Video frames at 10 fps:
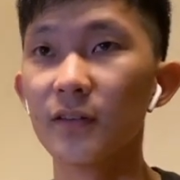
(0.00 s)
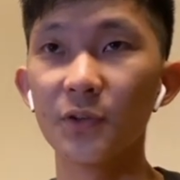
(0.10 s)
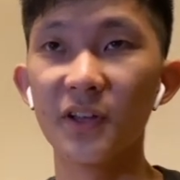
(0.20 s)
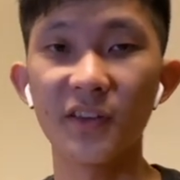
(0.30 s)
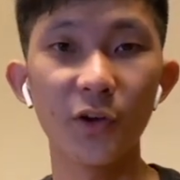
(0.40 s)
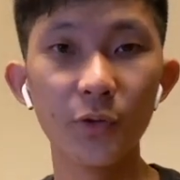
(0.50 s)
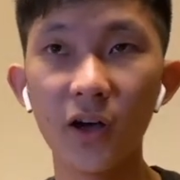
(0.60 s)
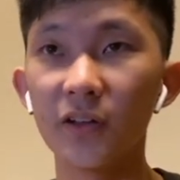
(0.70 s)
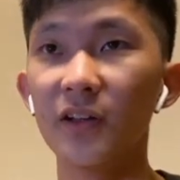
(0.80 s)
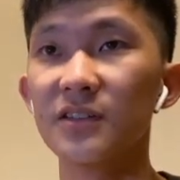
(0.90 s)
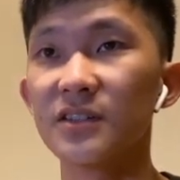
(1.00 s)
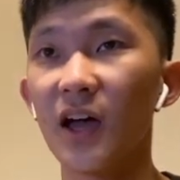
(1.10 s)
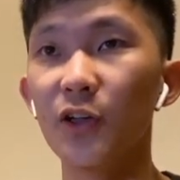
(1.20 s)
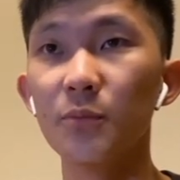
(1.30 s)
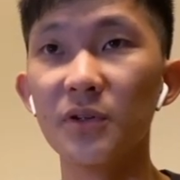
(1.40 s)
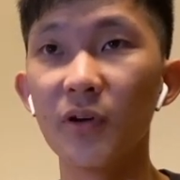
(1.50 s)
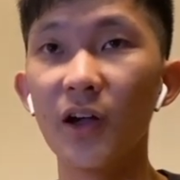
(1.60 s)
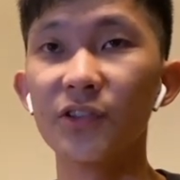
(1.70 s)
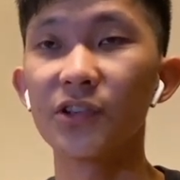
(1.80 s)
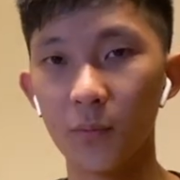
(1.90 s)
So there's IU Dark, there's IU Mirage,